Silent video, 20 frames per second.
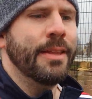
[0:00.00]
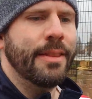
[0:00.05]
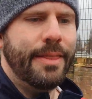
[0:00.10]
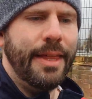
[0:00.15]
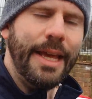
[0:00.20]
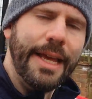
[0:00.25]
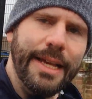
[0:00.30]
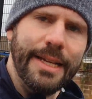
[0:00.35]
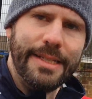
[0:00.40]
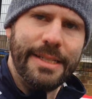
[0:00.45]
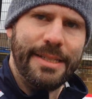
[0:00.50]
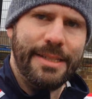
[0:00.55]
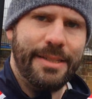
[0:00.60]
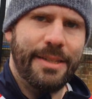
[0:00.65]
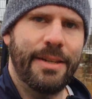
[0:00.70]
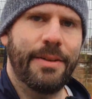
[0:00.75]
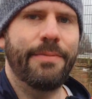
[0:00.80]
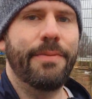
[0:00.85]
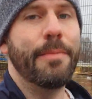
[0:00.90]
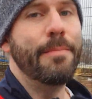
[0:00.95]
This,
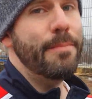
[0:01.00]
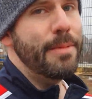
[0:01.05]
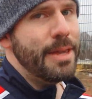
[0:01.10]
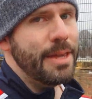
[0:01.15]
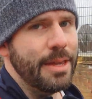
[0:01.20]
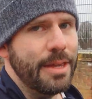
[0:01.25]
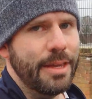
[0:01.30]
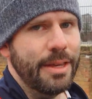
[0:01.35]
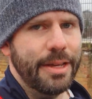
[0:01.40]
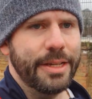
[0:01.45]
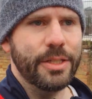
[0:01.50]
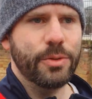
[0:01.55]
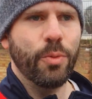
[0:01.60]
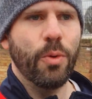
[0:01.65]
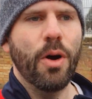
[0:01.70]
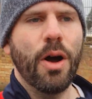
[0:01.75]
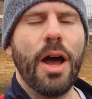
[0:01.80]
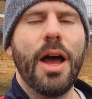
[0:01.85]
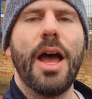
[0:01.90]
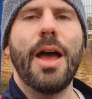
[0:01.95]
for me, is
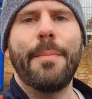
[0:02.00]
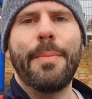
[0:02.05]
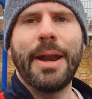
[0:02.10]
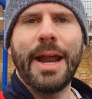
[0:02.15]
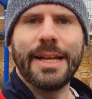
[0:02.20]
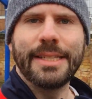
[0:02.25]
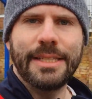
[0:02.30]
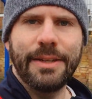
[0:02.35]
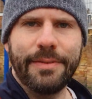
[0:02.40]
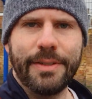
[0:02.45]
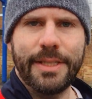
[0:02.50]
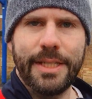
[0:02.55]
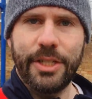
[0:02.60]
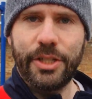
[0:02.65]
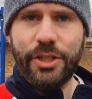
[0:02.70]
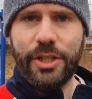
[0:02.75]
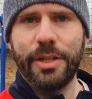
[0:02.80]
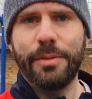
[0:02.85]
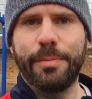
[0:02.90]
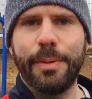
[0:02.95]
what urban activity
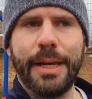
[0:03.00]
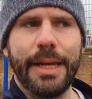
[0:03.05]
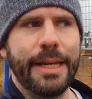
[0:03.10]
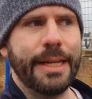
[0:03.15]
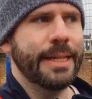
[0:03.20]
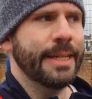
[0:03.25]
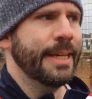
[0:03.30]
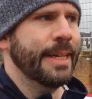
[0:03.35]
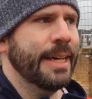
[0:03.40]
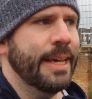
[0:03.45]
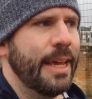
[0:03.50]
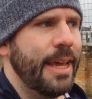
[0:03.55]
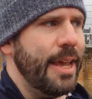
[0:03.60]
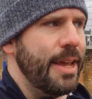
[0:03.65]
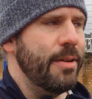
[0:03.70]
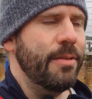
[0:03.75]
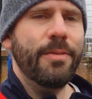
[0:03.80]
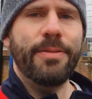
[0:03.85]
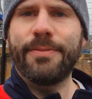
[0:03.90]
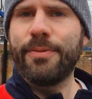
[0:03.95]
should be.
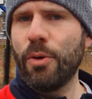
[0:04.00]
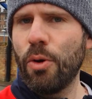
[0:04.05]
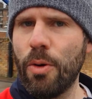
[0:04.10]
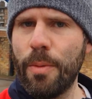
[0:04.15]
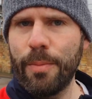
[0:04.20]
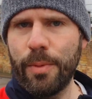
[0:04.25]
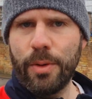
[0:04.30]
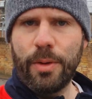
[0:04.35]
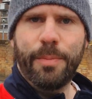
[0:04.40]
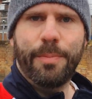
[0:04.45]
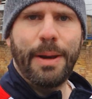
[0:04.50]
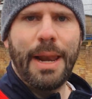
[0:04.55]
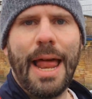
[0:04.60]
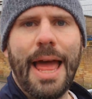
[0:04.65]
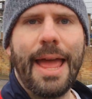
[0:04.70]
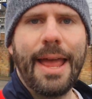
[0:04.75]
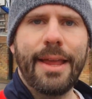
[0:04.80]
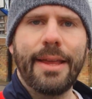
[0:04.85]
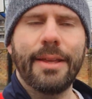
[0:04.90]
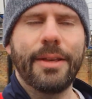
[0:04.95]
Informal
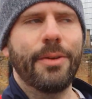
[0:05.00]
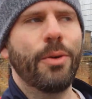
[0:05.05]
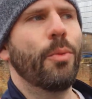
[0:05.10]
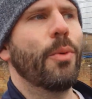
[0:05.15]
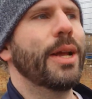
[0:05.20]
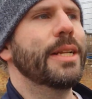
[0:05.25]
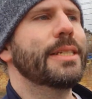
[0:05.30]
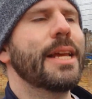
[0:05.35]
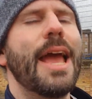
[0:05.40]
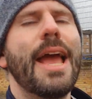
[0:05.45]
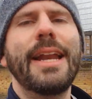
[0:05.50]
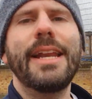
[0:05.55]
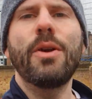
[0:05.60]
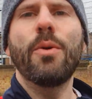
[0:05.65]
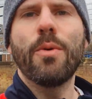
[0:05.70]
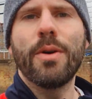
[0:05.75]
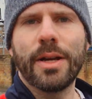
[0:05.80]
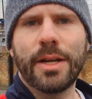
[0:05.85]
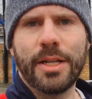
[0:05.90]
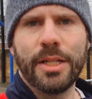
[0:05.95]
play which
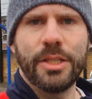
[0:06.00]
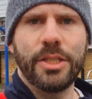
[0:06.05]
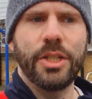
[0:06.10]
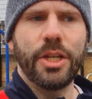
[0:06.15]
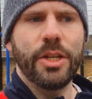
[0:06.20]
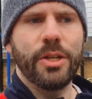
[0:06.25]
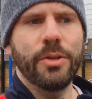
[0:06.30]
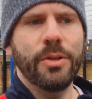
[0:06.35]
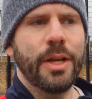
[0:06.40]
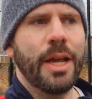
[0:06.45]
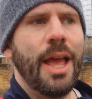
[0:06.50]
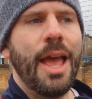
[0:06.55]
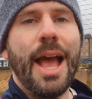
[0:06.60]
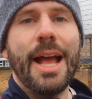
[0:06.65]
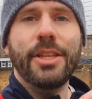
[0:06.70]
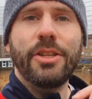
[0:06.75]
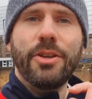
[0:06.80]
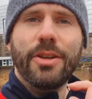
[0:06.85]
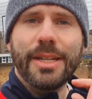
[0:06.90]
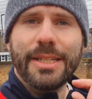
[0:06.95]
anyone can do
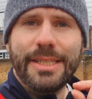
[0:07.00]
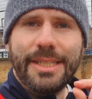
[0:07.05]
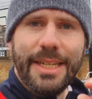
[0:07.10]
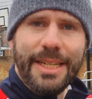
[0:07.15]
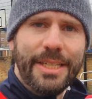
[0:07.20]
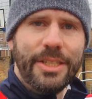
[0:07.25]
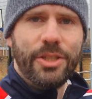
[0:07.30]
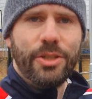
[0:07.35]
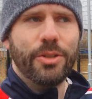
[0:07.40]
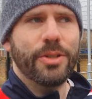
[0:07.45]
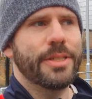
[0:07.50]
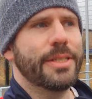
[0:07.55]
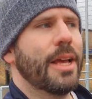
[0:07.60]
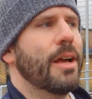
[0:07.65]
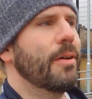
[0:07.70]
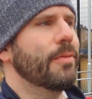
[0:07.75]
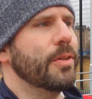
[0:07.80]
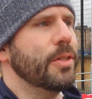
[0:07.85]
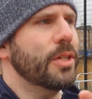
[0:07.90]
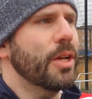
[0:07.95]
and you can teach
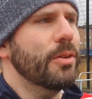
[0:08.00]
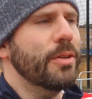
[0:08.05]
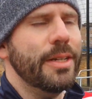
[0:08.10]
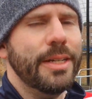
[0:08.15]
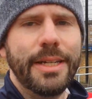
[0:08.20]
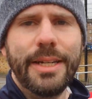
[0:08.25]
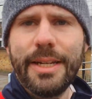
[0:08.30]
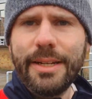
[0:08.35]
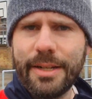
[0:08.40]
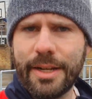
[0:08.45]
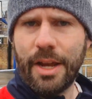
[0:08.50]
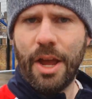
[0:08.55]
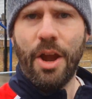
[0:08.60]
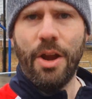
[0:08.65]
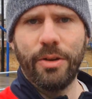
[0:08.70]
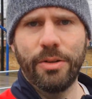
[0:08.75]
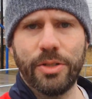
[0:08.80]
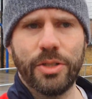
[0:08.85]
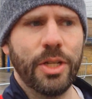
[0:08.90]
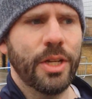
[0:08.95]
yourself. You don't need a
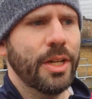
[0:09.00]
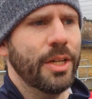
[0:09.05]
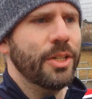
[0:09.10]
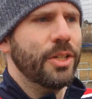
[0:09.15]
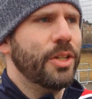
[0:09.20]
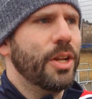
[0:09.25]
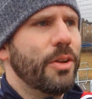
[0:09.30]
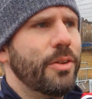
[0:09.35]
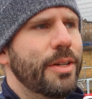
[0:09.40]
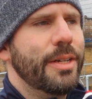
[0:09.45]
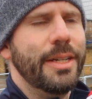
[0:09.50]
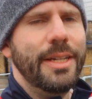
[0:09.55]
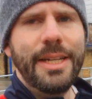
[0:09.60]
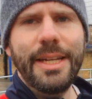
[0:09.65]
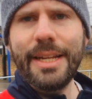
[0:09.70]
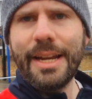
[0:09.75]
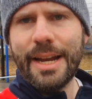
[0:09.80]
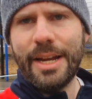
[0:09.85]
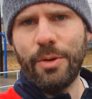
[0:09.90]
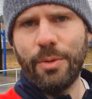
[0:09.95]
coach, you don't
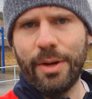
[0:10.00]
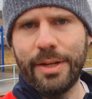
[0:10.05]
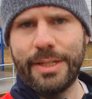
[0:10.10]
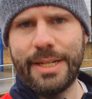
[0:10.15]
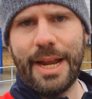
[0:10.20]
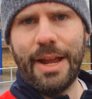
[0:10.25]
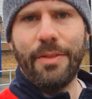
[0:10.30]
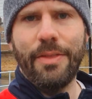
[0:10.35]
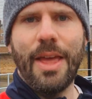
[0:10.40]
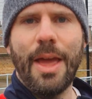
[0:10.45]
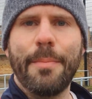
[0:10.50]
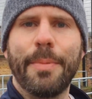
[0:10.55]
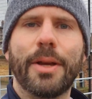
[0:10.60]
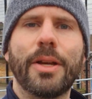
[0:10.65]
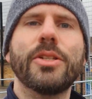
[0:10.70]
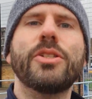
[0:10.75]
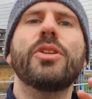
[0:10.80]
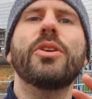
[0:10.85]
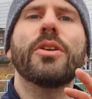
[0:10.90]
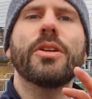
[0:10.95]
need anyone down there
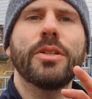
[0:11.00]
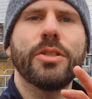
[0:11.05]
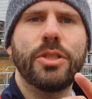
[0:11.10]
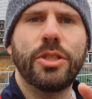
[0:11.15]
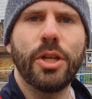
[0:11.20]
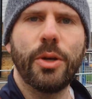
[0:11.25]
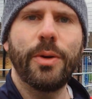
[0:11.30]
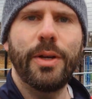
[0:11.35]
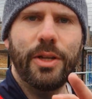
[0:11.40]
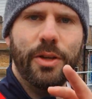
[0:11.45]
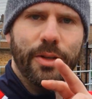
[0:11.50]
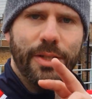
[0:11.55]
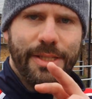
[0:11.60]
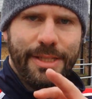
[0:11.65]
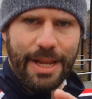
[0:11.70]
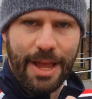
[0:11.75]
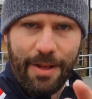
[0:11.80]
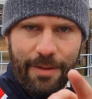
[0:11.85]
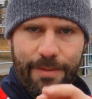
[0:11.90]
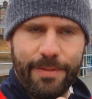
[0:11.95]
because you can do it
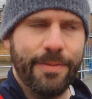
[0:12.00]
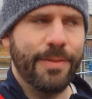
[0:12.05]
yourself.